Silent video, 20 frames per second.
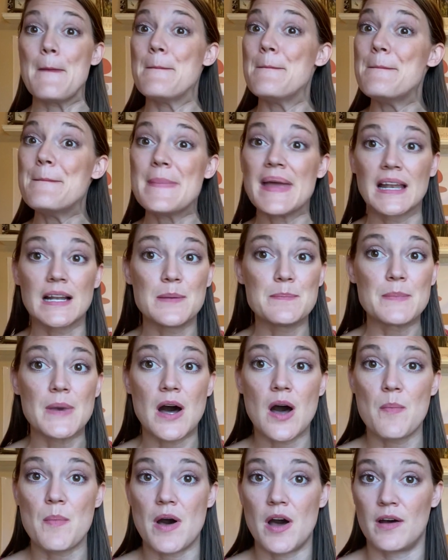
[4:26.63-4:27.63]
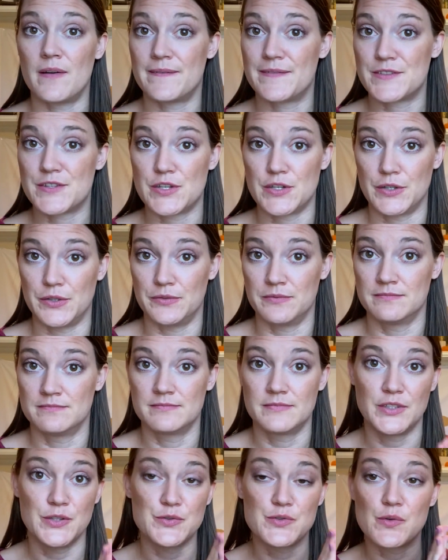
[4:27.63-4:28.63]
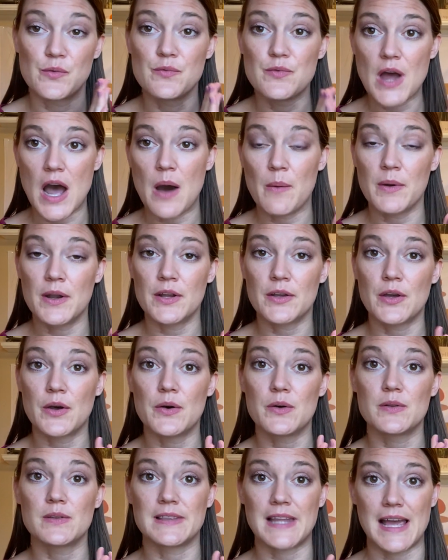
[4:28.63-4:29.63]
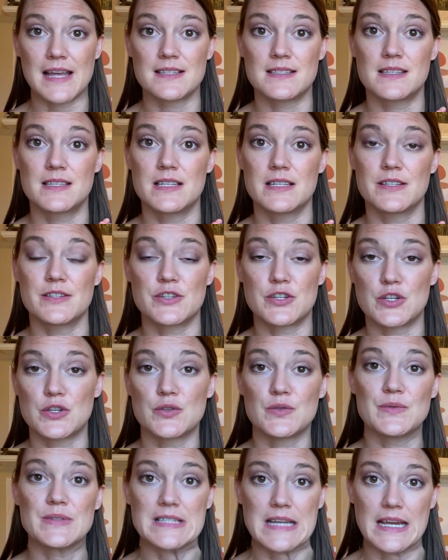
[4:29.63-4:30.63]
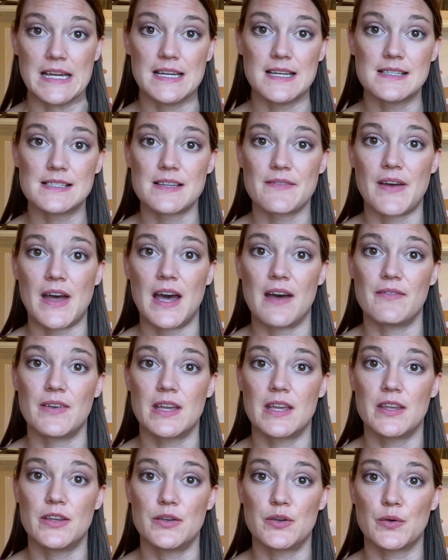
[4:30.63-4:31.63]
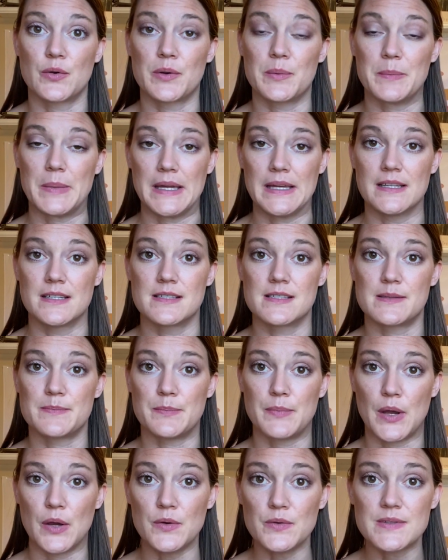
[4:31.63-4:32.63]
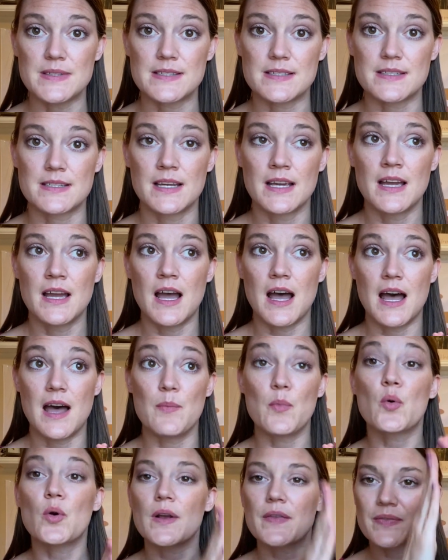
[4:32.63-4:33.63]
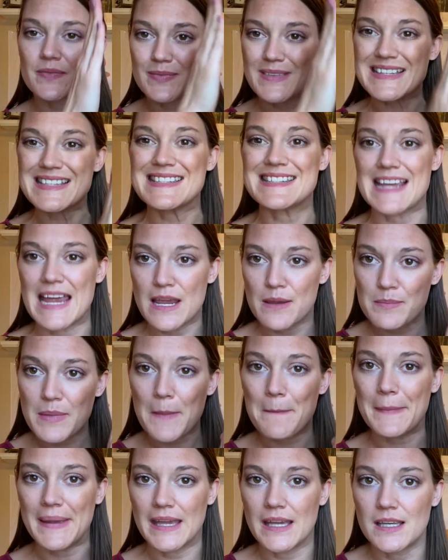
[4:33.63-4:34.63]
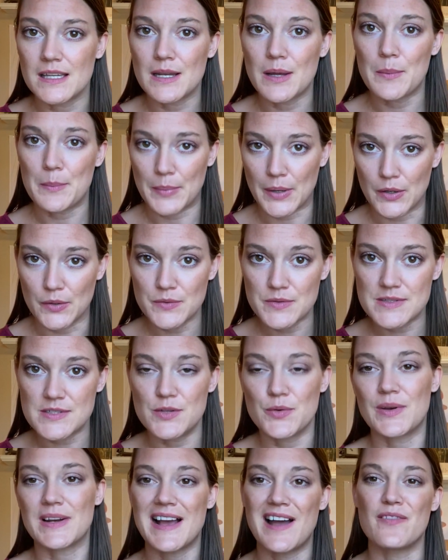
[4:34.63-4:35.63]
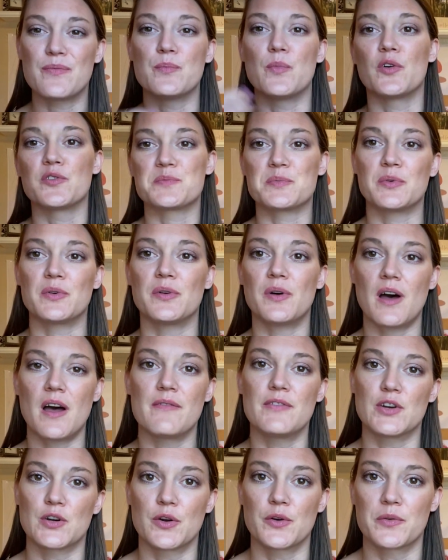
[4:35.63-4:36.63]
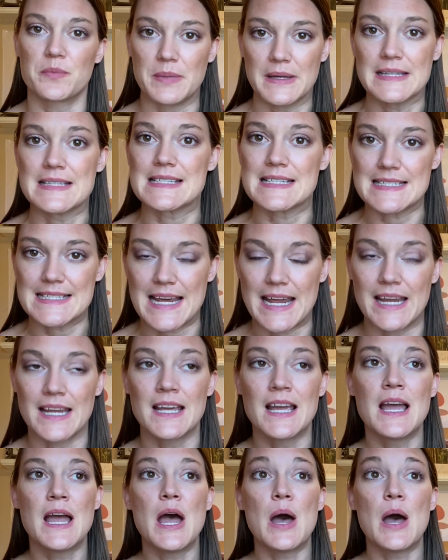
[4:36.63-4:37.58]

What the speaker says: Minimum of 2. You do not want to go less than 2 days of having your pins post or the same pin post. You can have multiple of your own pins a day,